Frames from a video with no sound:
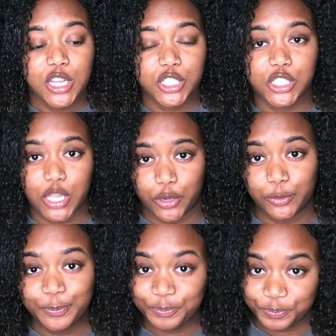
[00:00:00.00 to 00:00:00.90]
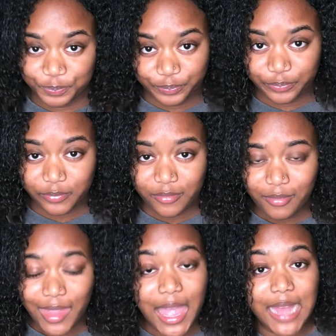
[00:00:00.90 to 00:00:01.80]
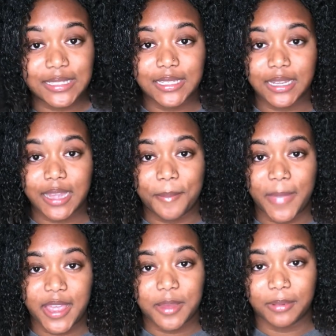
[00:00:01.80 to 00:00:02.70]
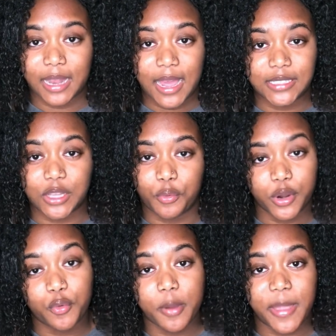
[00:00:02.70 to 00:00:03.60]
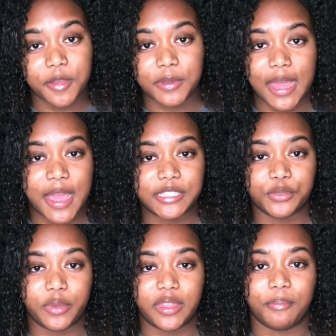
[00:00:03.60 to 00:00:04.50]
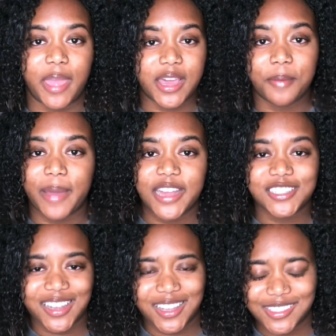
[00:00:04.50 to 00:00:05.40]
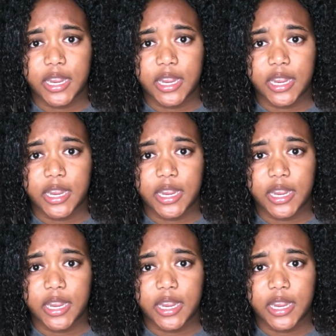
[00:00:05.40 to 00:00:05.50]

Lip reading: So I took a makeup class, a one-on-one makeup class with Makeup by Jess,